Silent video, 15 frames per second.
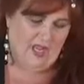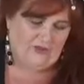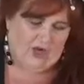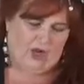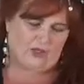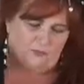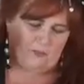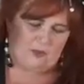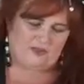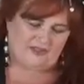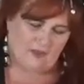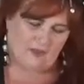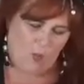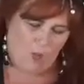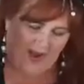Don't put
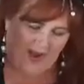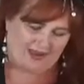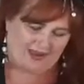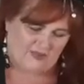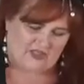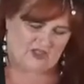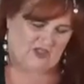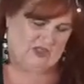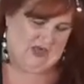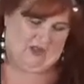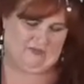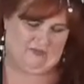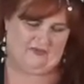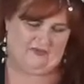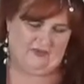it away on the
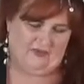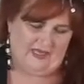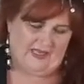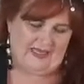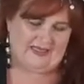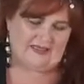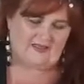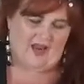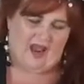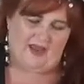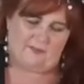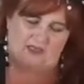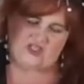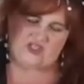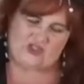shelf. Time
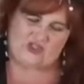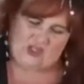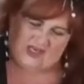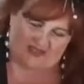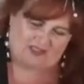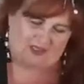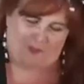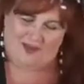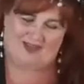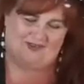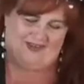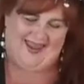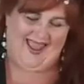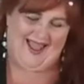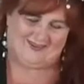is just about
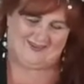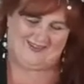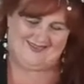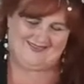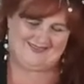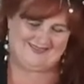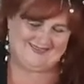out.